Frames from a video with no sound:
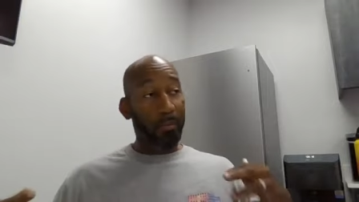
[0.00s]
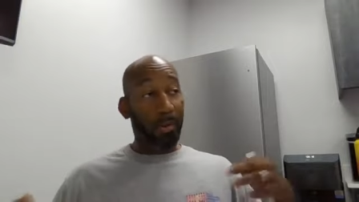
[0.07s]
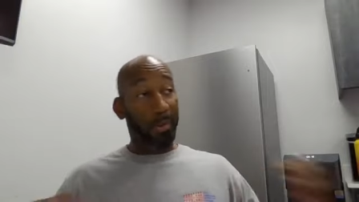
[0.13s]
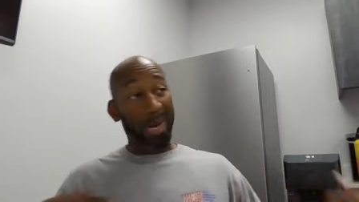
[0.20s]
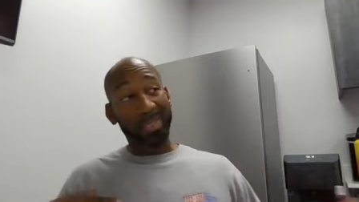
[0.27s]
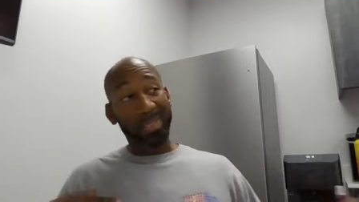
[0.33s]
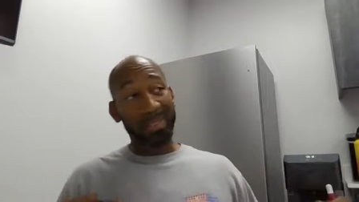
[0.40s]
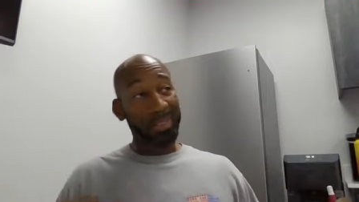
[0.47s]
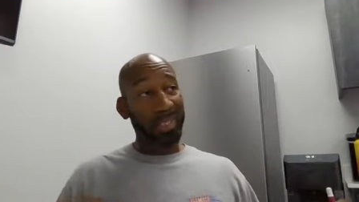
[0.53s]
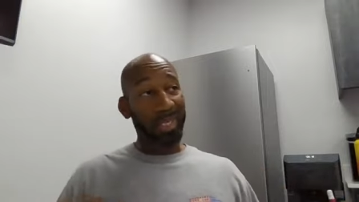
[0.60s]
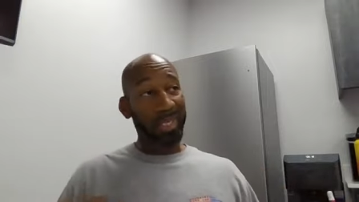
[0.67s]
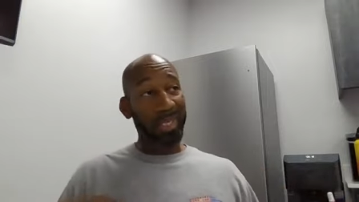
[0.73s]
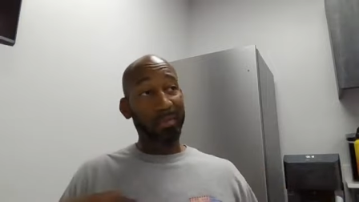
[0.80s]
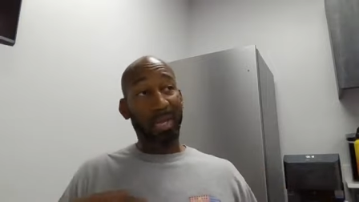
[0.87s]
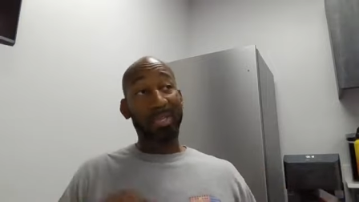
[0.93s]
My pastor
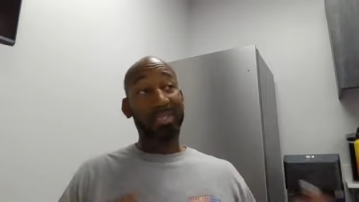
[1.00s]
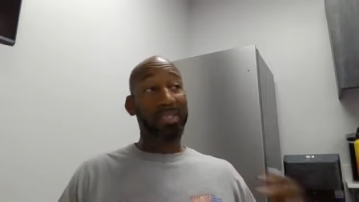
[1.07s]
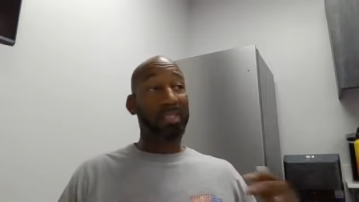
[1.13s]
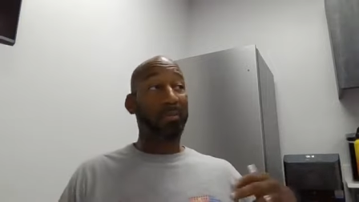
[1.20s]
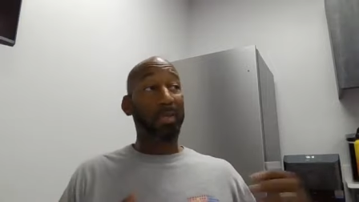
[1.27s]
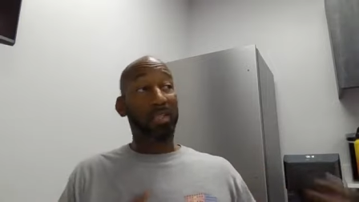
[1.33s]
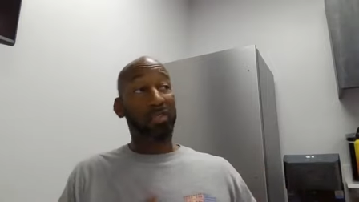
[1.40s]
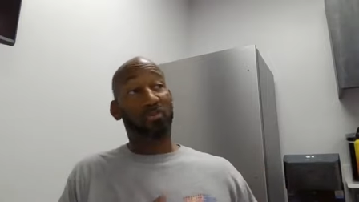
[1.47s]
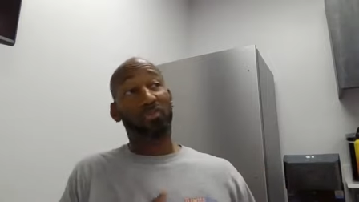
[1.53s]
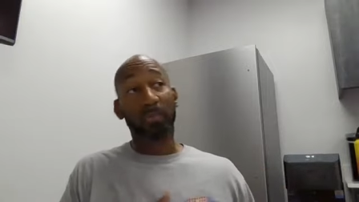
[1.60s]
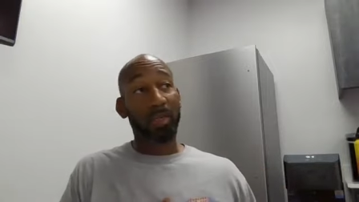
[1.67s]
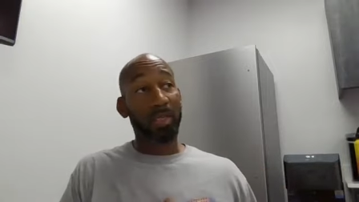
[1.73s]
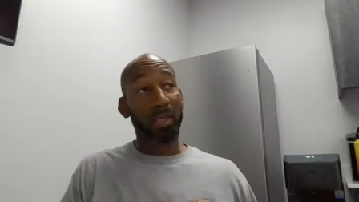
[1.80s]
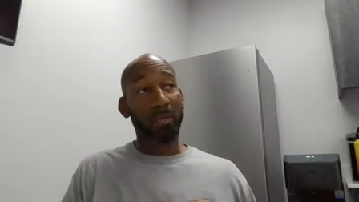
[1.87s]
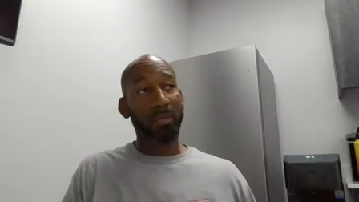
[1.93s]
said I seen him in a
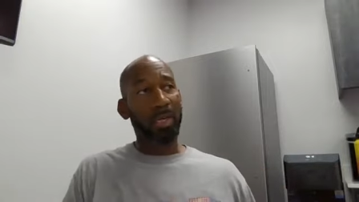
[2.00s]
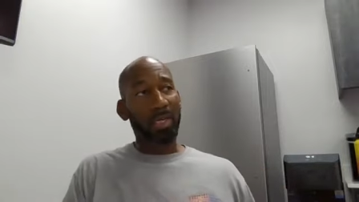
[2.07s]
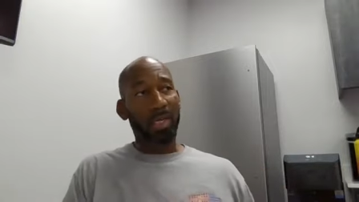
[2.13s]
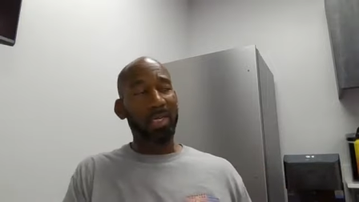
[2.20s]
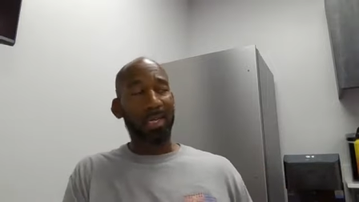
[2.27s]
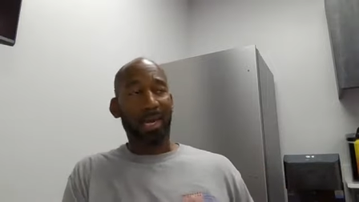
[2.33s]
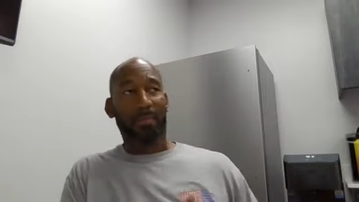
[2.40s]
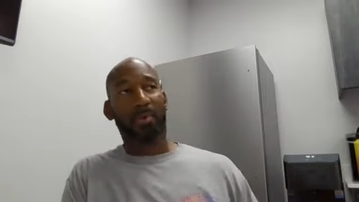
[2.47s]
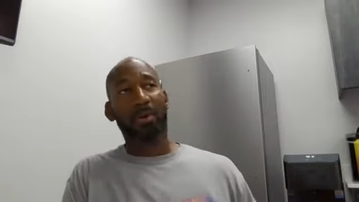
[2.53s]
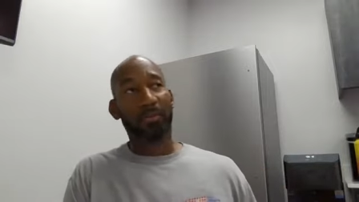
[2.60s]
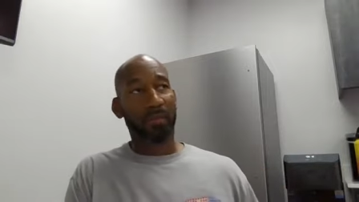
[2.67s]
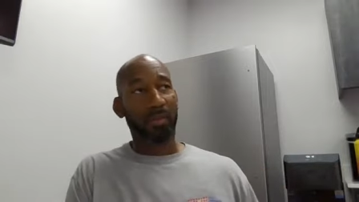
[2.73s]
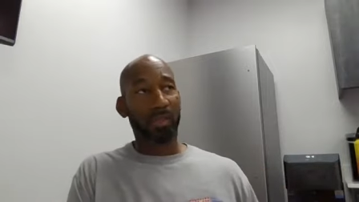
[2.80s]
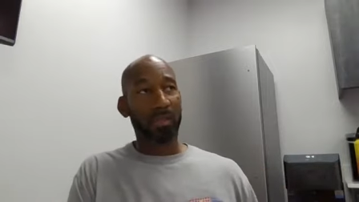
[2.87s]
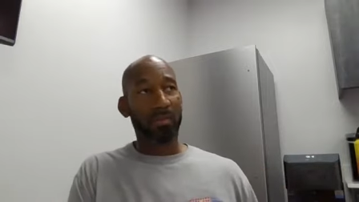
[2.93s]
strip club. He's not
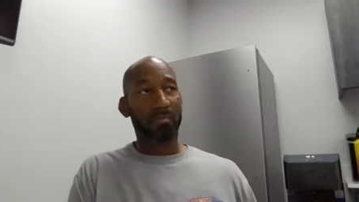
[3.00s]
perfect.